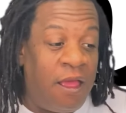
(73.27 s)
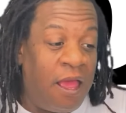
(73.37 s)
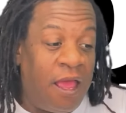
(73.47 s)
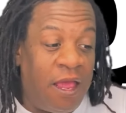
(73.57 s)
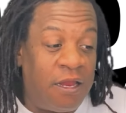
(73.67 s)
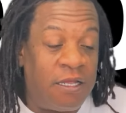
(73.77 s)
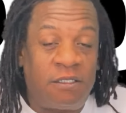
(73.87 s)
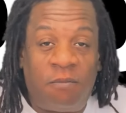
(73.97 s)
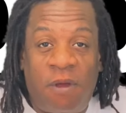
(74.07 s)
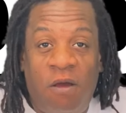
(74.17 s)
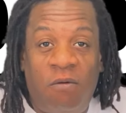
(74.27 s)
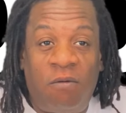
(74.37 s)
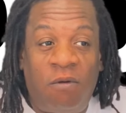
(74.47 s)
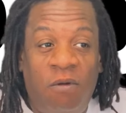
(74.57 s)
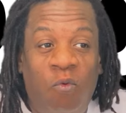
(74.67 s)
And it's about,
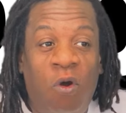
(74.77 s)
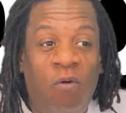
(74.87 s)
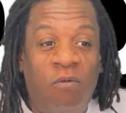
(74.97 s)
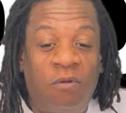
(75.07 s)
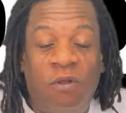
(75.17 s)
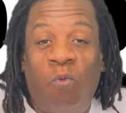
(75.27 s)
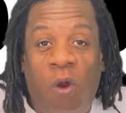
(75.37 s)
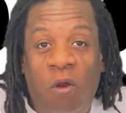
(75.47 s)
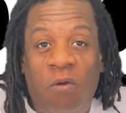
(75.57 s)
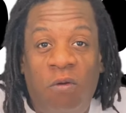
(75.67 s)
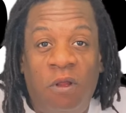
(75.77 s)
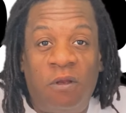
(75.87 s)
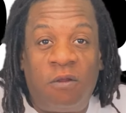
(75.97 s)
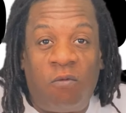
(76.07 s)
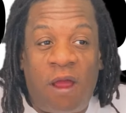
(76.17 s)
well, the word
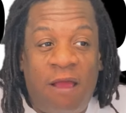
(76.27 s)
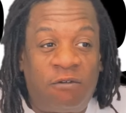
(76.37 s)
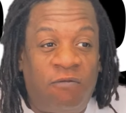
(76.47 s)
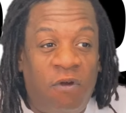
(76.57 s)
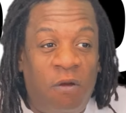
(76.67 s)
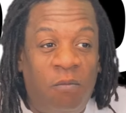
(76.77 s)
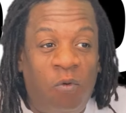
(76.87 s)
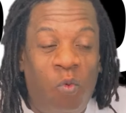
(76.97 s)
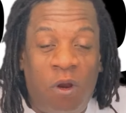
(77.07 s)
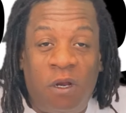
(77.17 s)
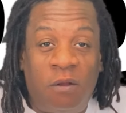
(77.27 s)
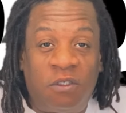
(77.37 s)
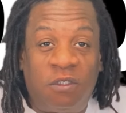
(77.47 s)
derives from one of the